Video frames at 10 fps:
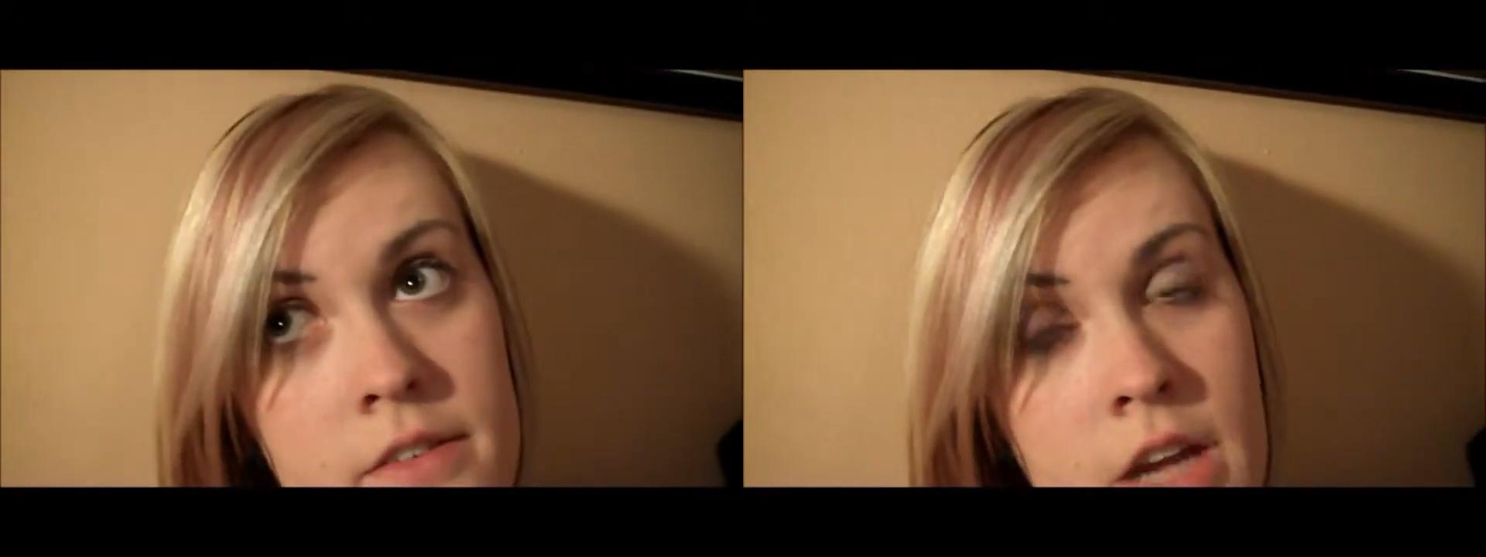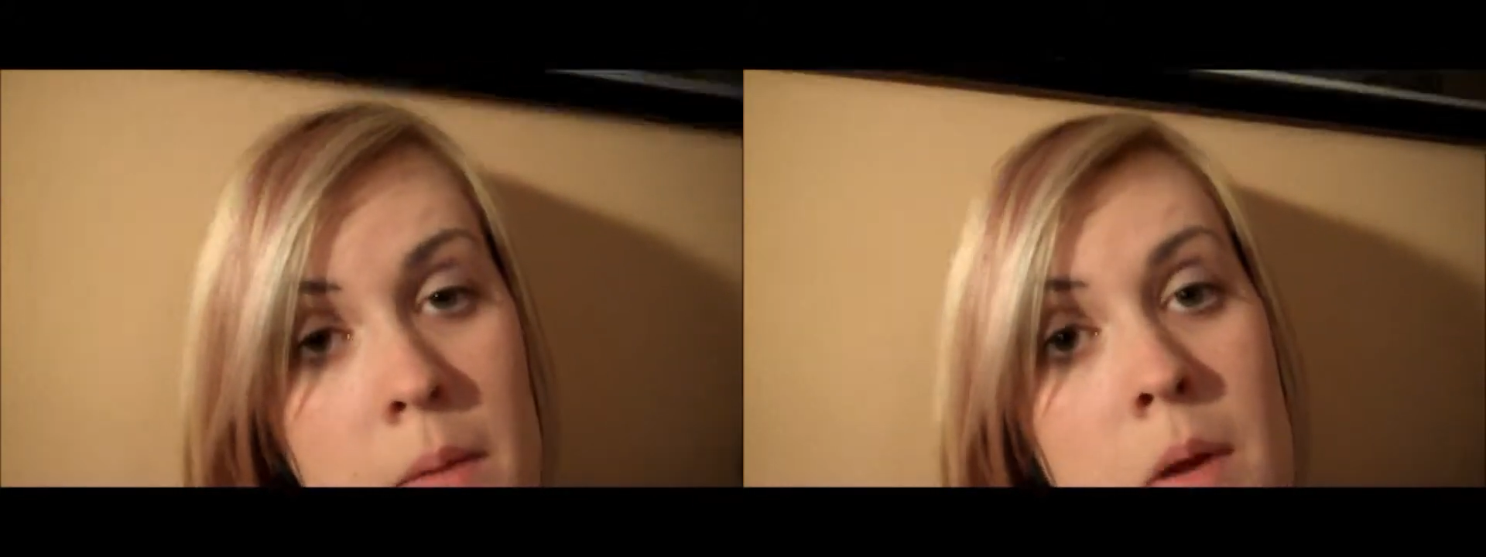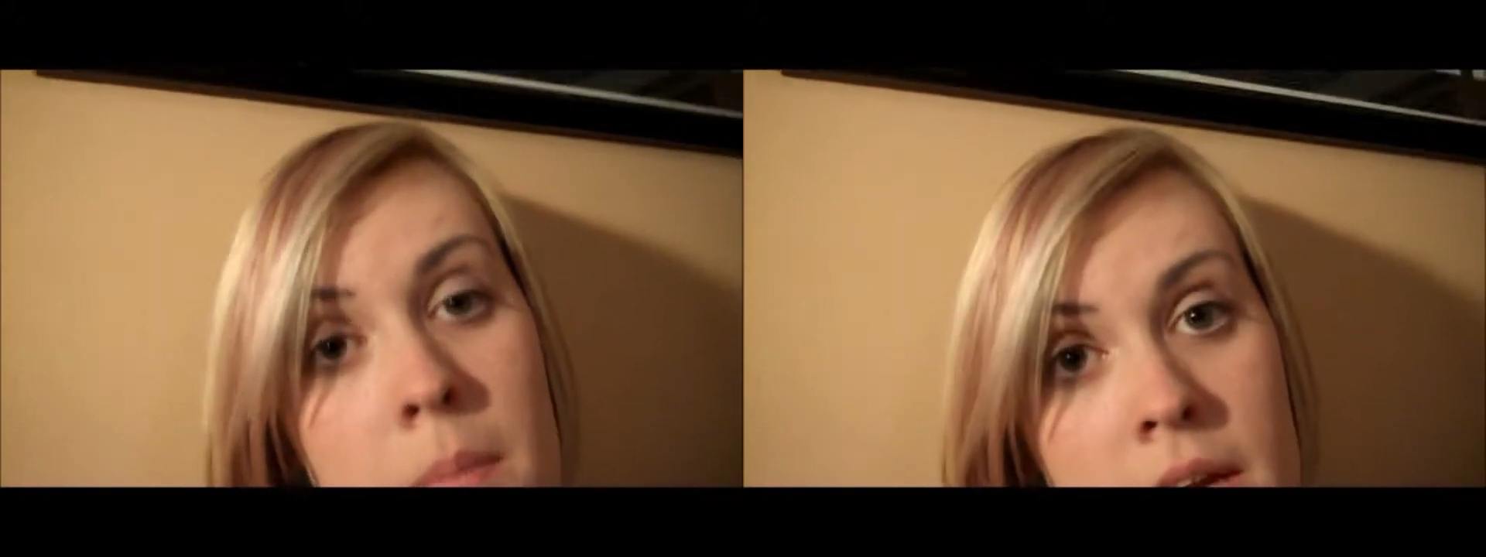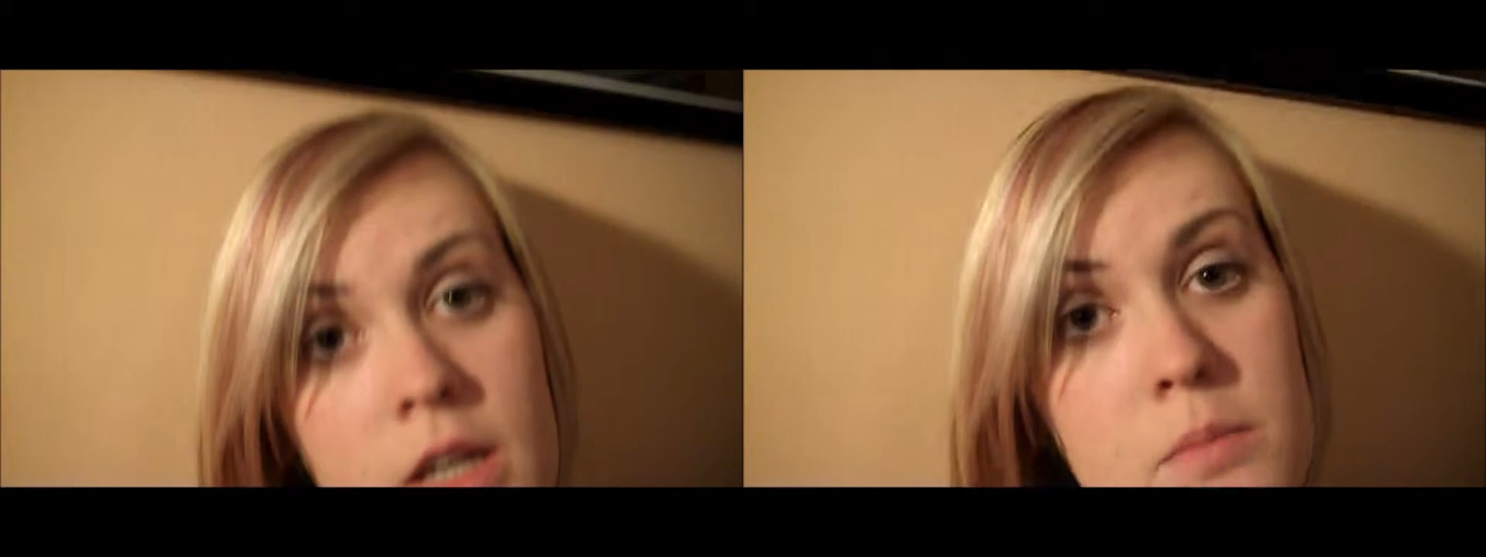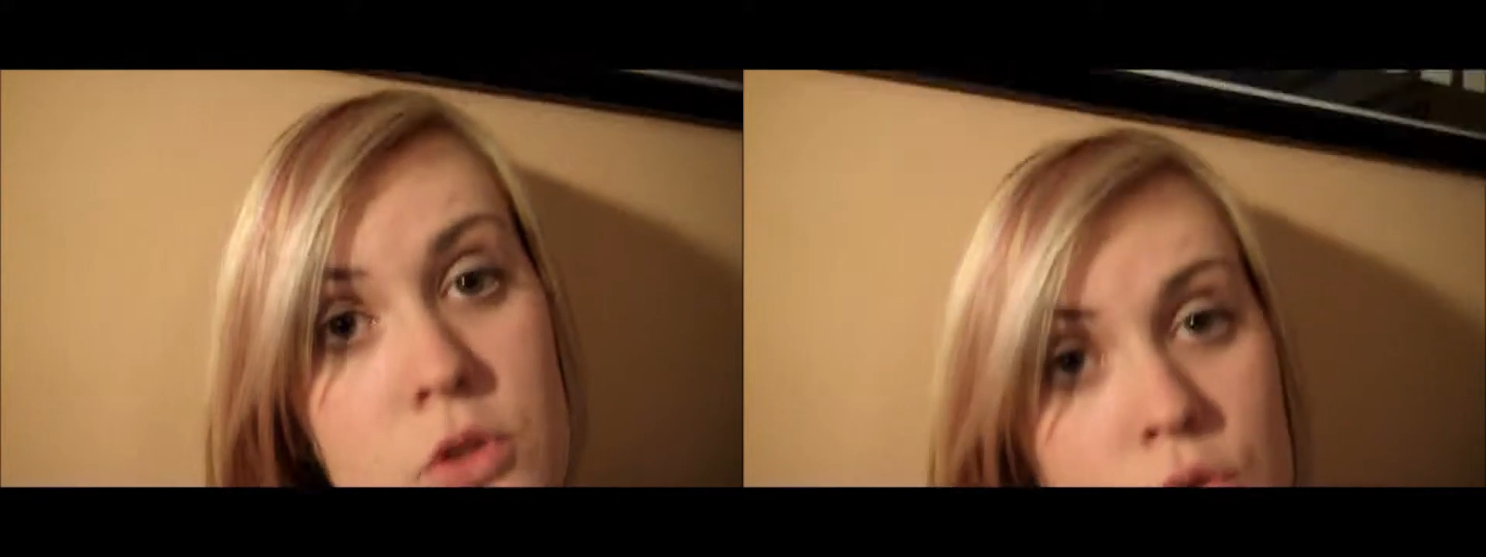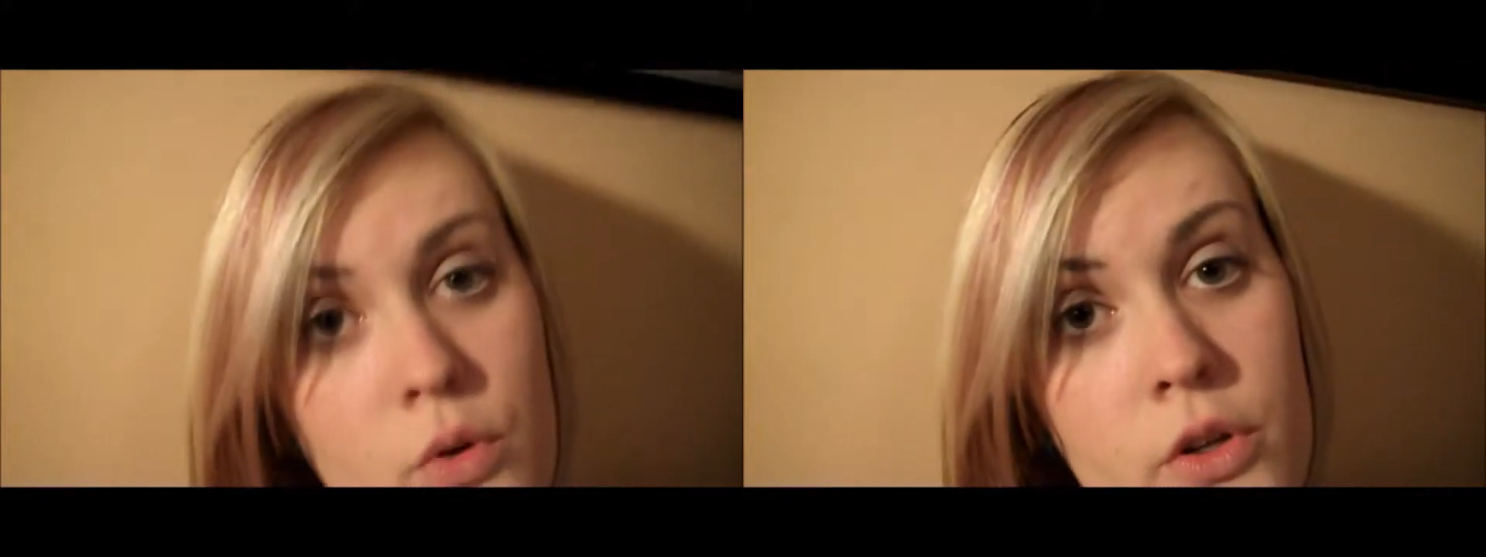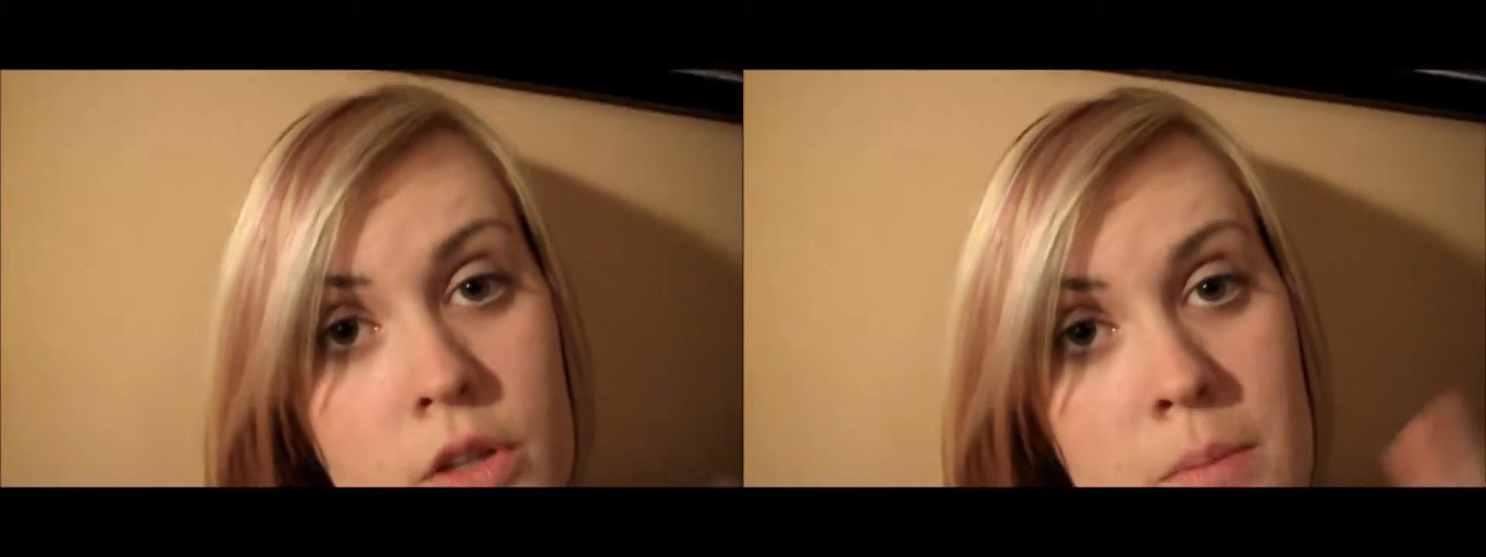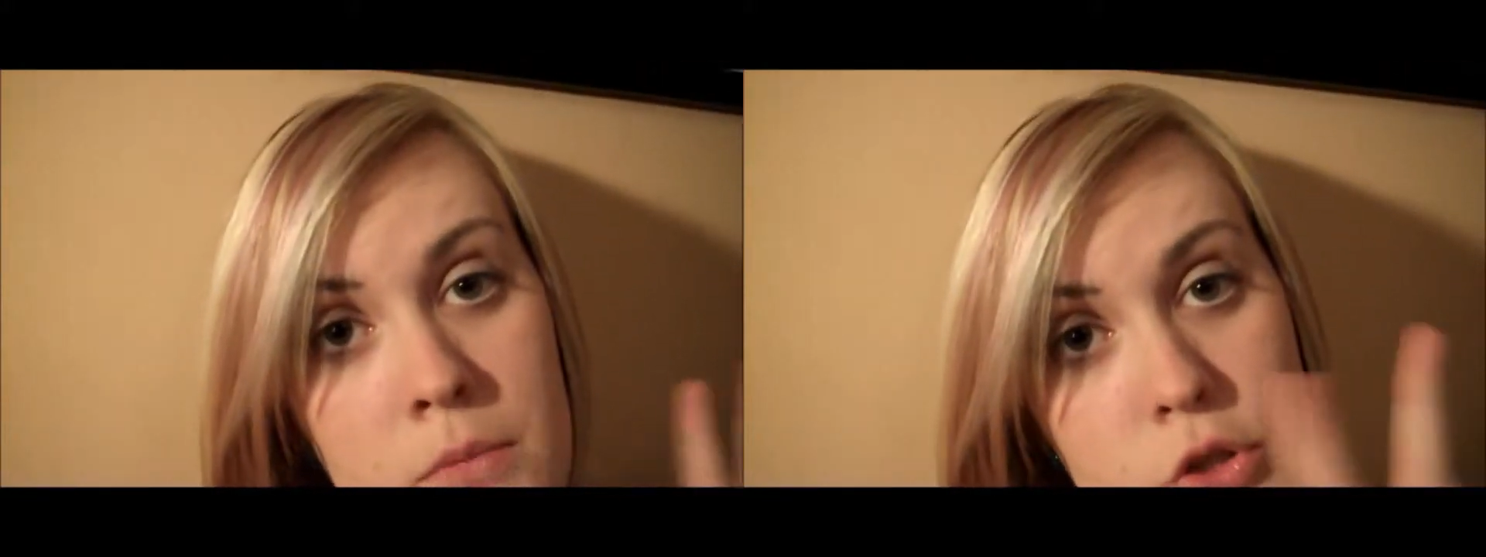nightmare makeup tutorial
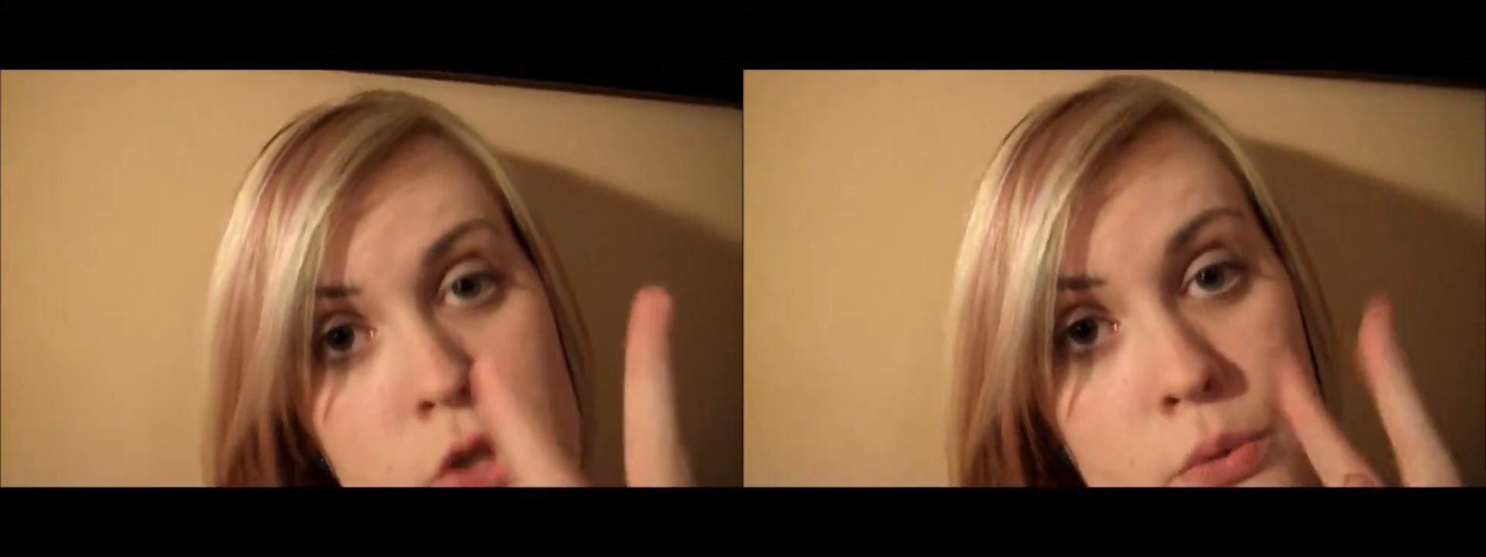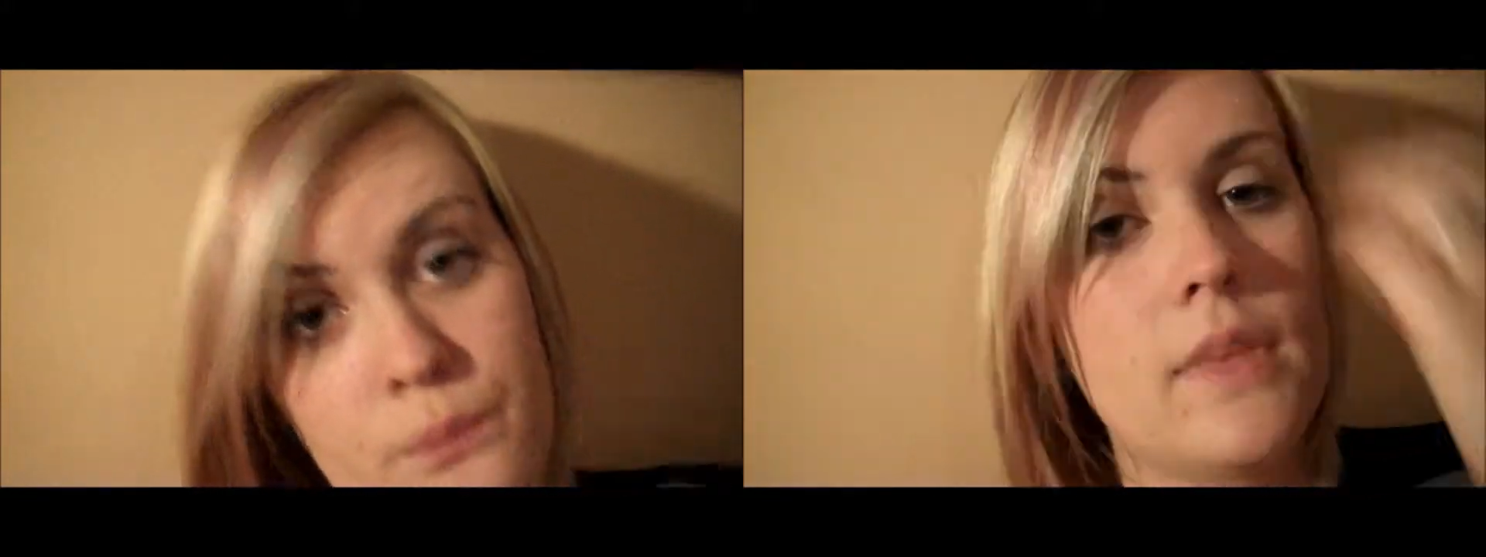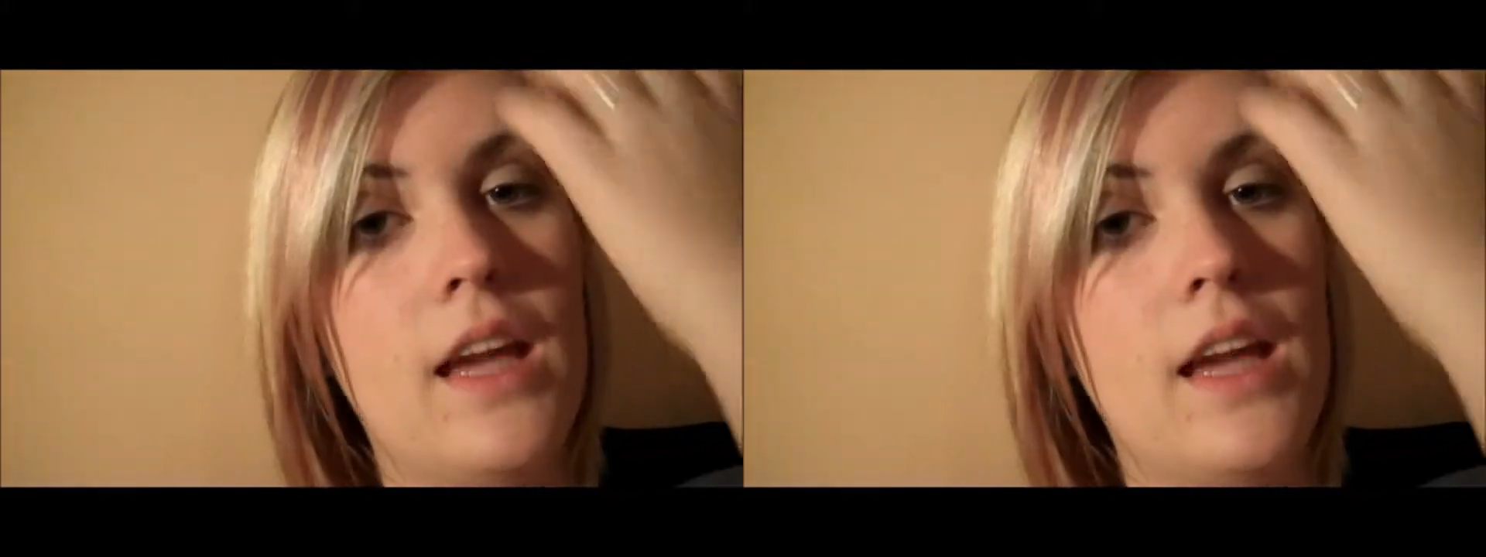number two.